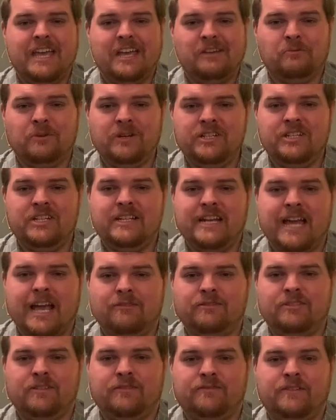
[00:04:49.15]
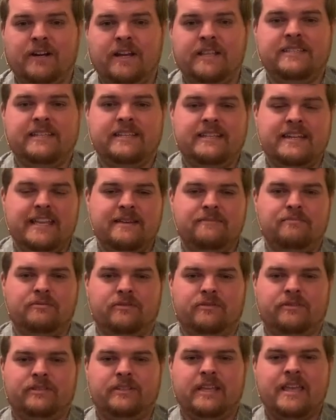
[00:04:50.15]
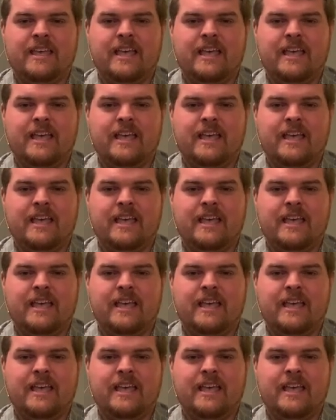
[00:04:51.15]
and reaching out to friends and neighbors.